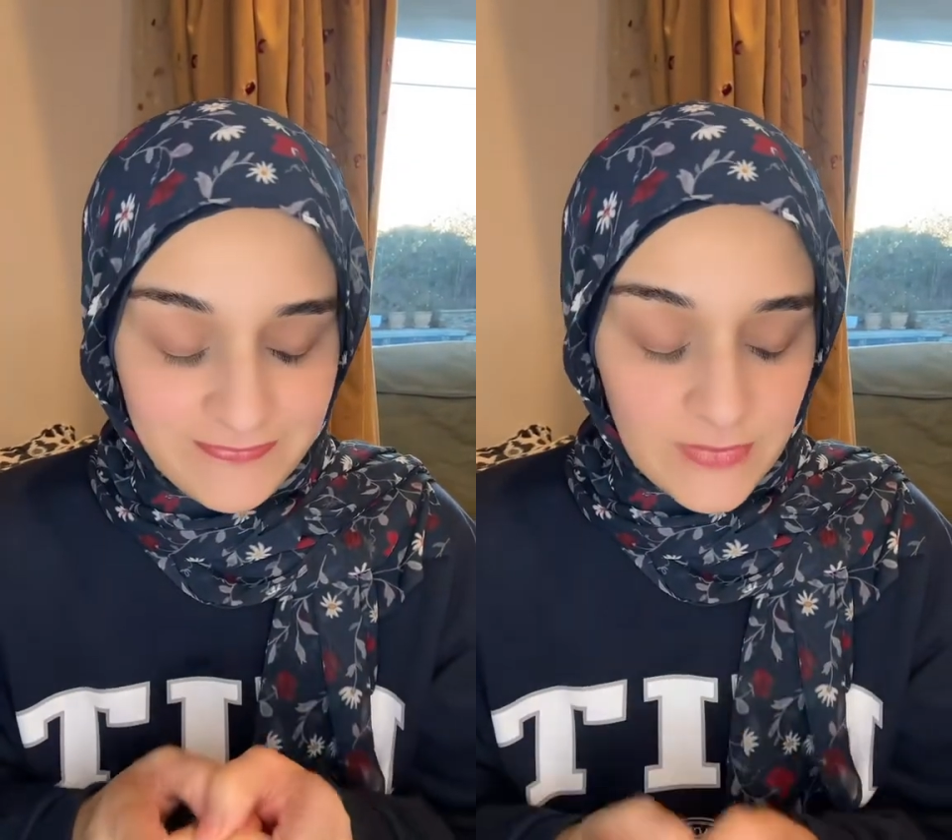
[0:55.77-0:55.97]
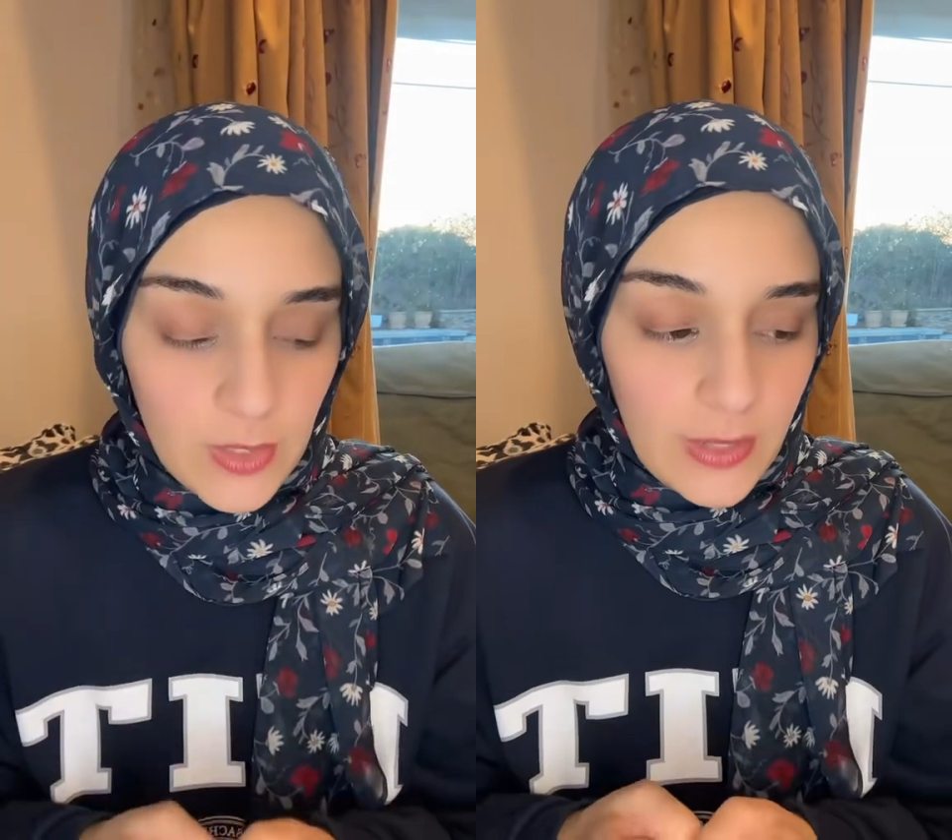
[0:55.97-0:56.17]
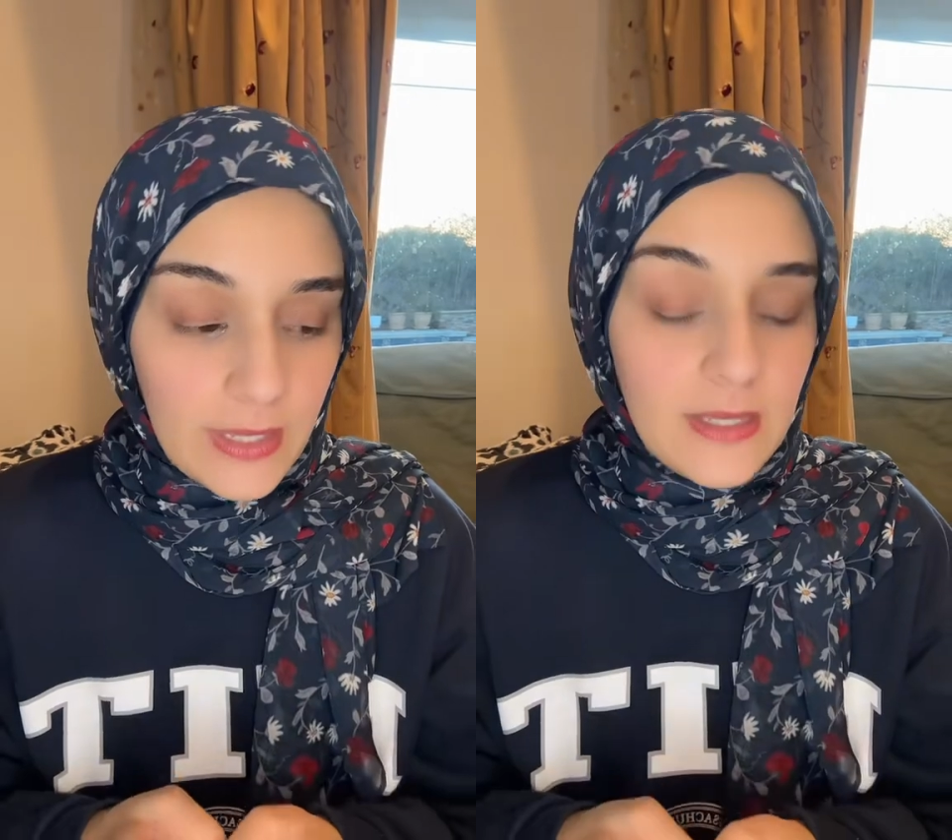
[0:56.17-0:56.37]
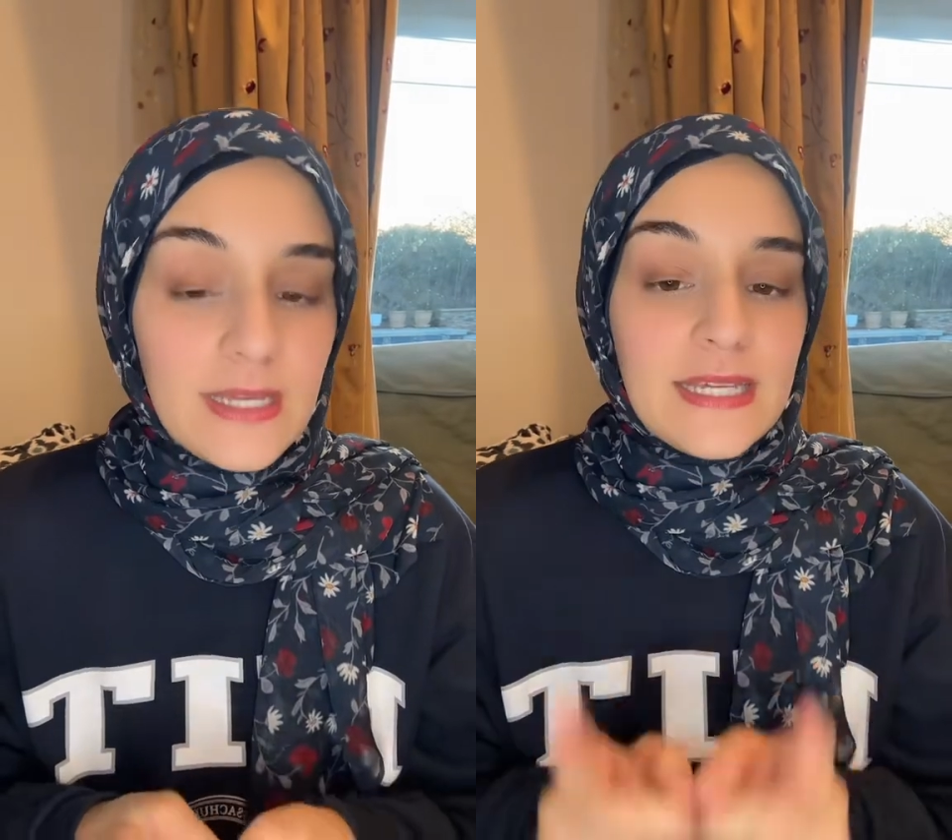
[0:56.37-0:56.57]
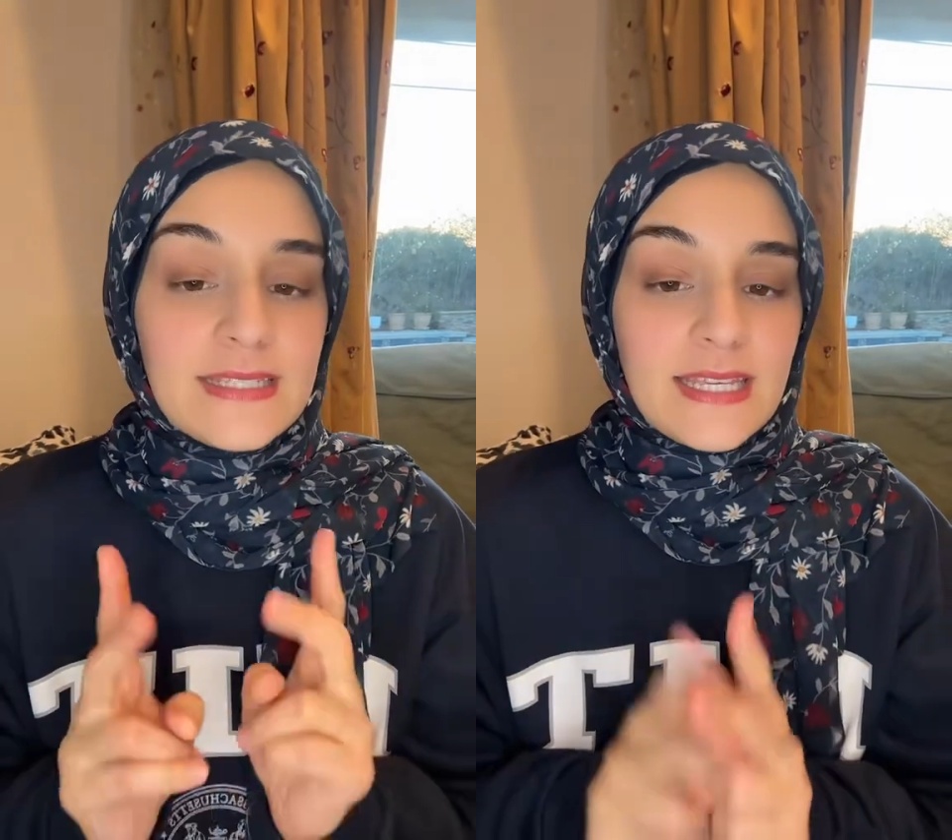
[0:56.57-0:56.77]
Okay.
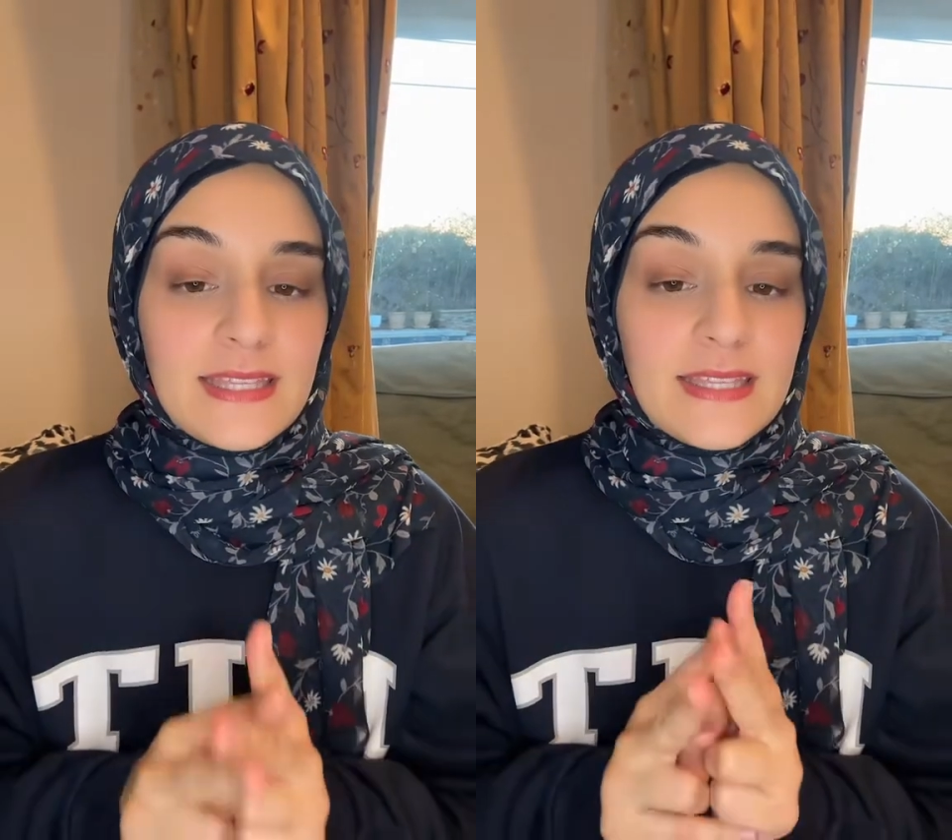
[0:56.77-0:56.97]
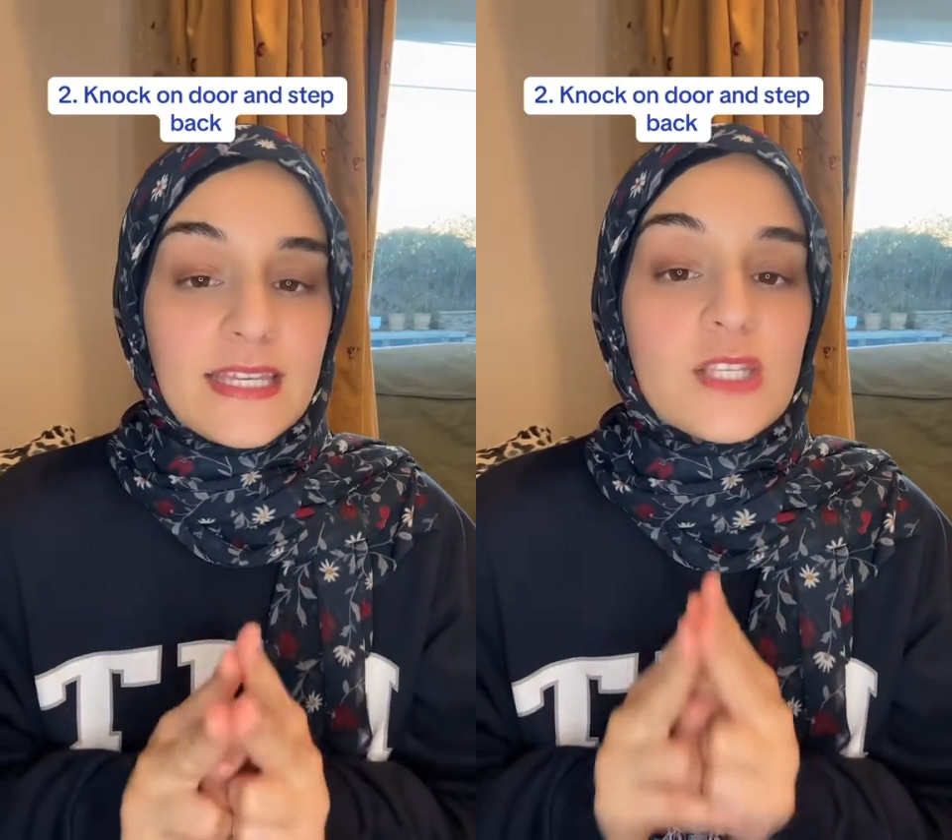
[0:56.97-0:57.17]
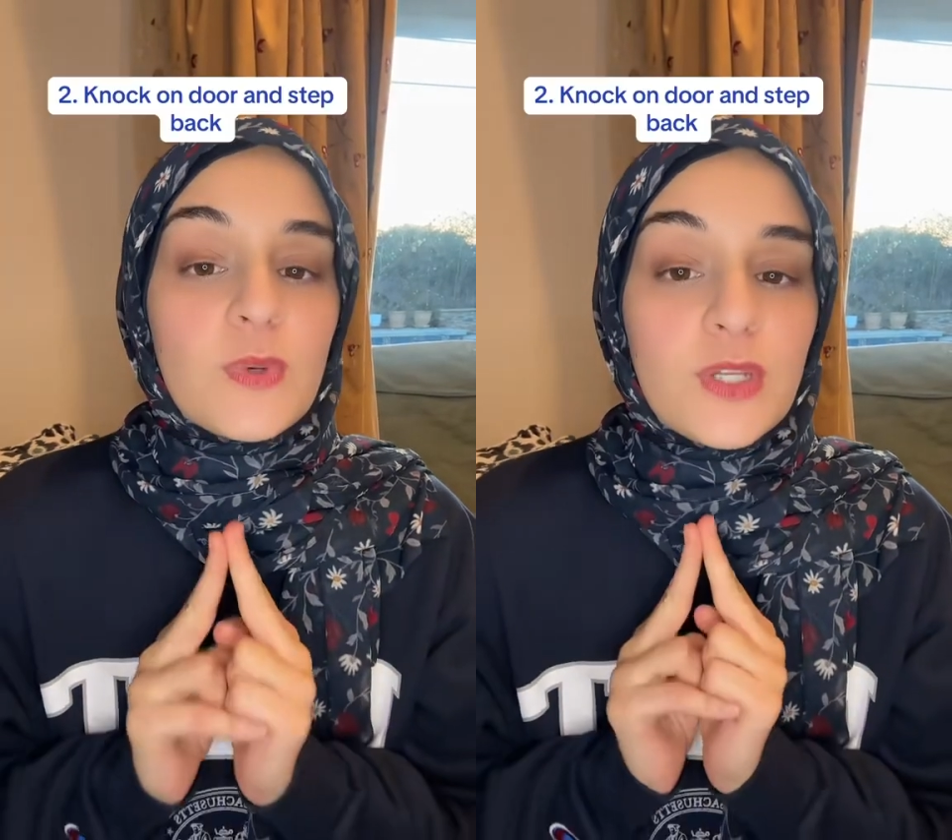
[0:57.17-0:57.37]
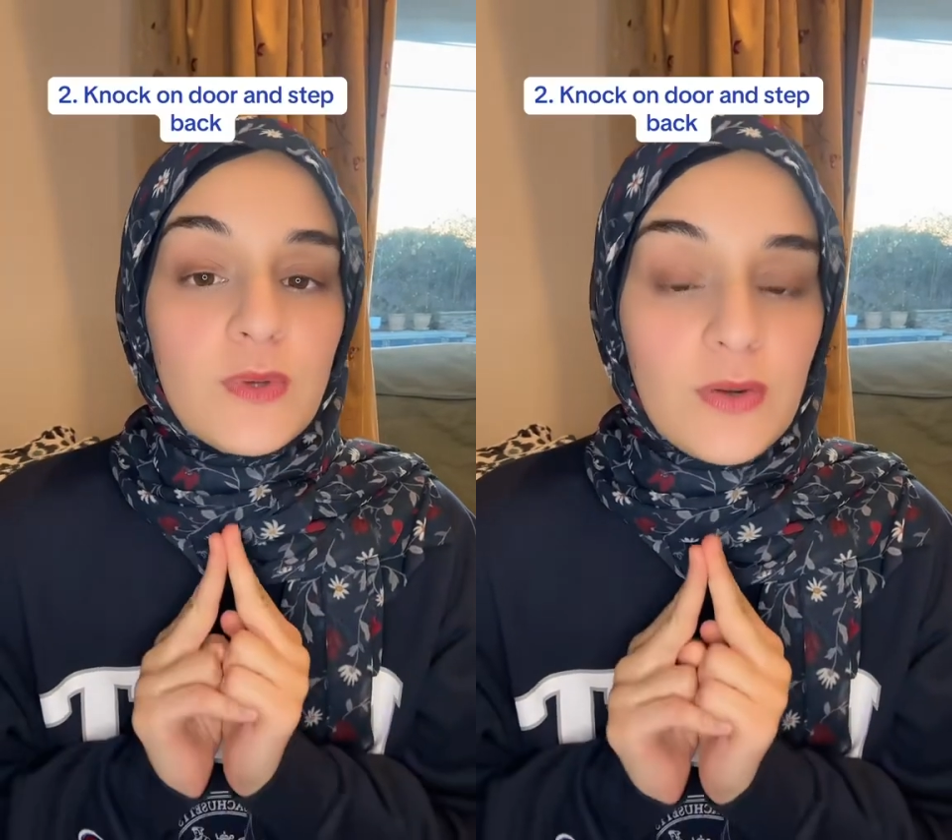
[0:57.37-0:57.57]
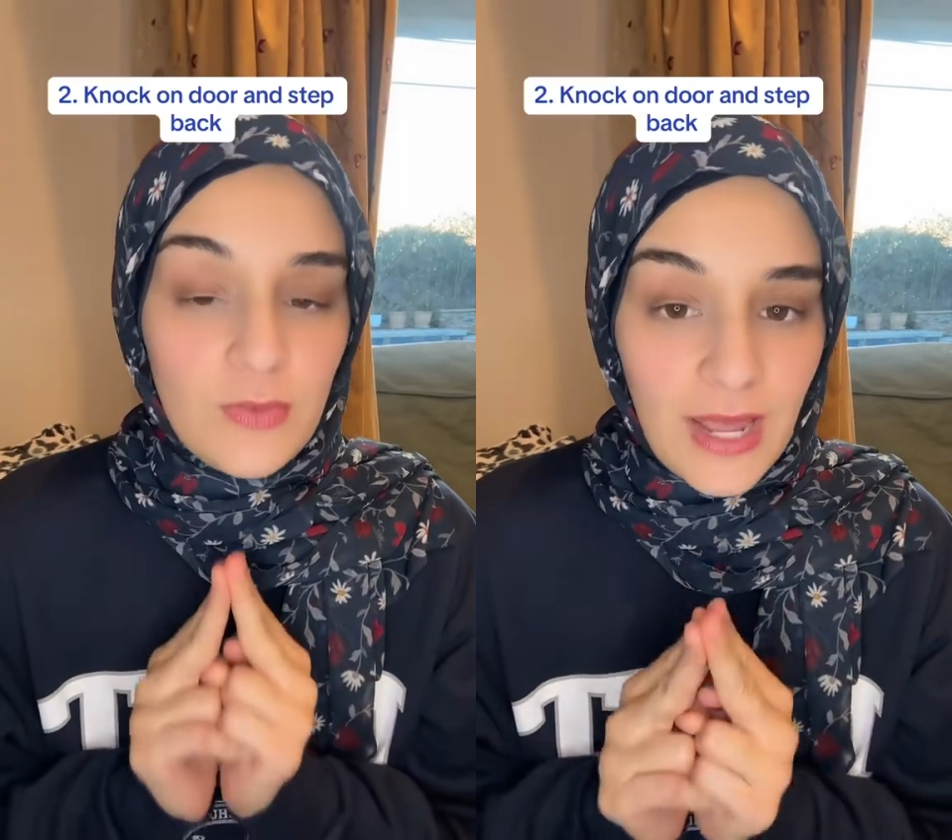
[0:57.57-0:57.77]
Second thing is when you
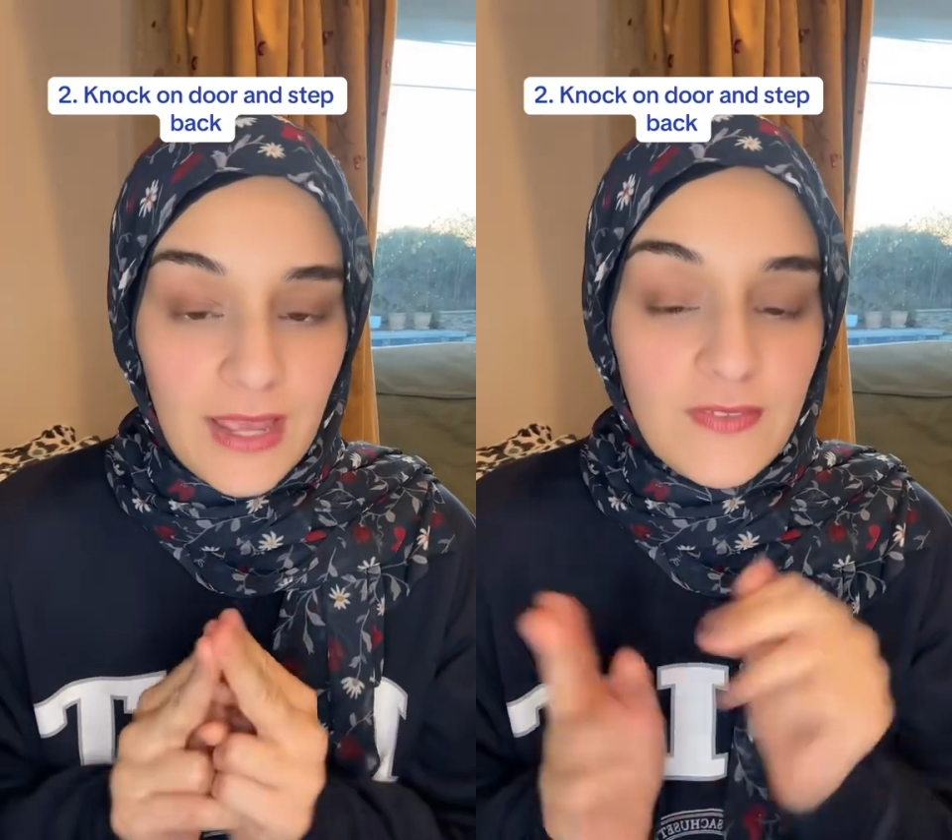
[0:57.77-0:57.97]
arrive,